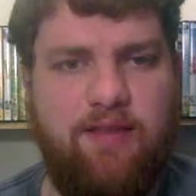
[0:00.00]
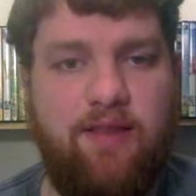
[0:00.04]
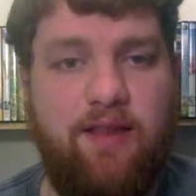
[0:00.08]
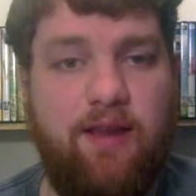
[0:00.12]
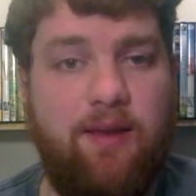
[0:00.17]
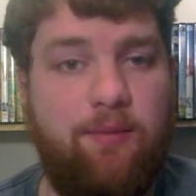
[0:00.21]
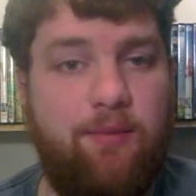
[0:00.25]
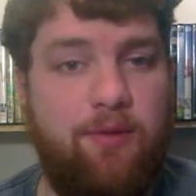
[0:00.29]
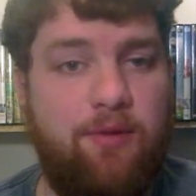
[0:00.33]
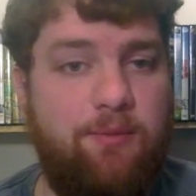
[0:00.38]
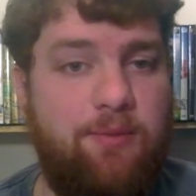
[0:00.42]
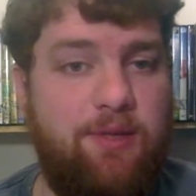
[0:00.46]
And then
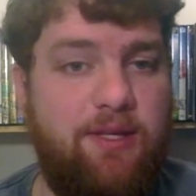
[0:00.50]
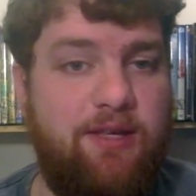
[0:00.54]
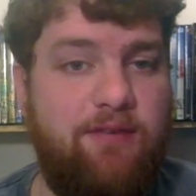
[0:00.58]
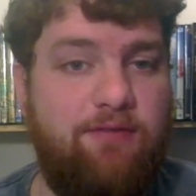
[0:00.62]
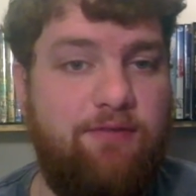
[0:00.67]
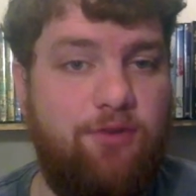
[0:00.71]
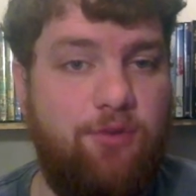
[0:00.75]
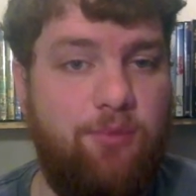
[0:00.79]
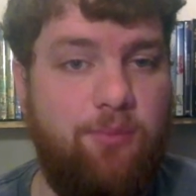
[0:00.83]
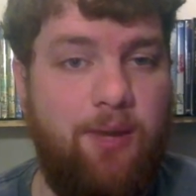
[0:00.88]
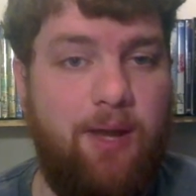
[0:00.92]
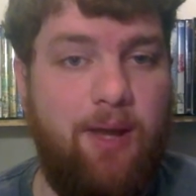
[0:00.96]
I'm going to be
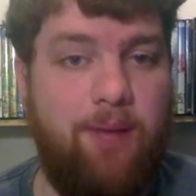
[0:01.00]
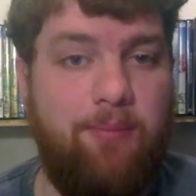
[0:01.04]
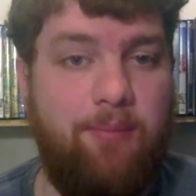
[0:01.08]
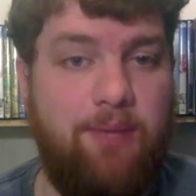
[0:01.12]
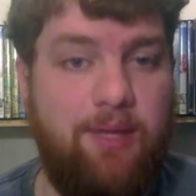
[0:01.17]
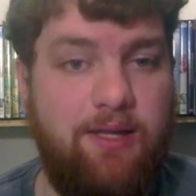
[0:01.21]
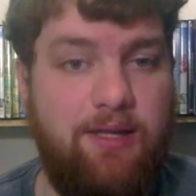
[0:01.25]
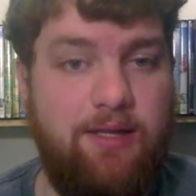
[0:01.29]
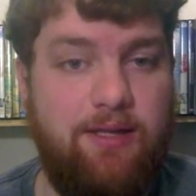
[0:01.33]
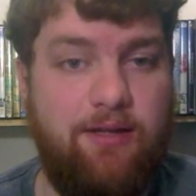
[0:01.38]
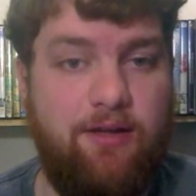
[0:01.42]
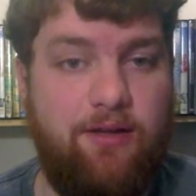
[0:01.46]
giving you my
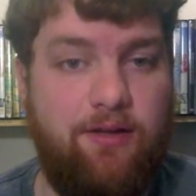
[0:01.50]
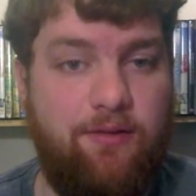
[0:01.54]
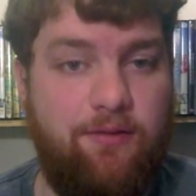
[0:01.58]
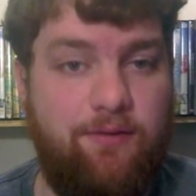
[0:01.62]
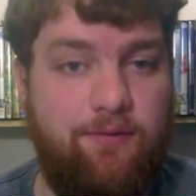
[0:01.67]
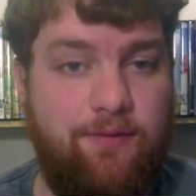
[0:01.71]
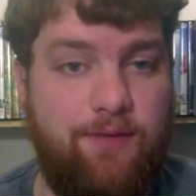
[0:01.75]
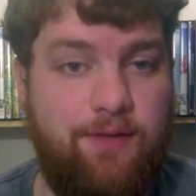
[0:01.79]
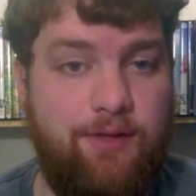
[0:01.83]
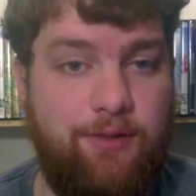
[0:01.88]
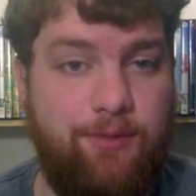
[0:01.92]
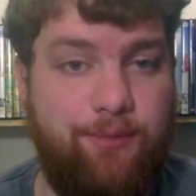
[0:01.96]
opinion on the
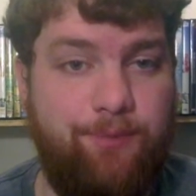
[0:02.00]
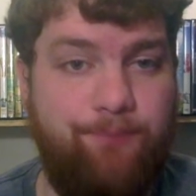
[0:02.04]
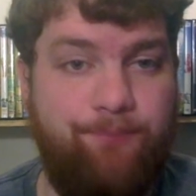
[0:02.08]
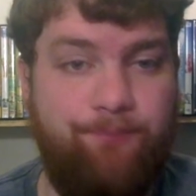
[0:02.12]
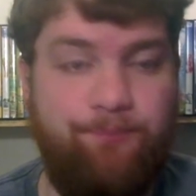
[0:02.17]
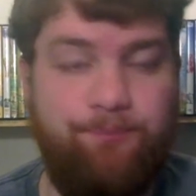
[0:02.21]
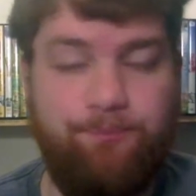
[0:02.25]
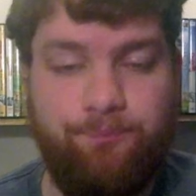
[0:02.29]
film.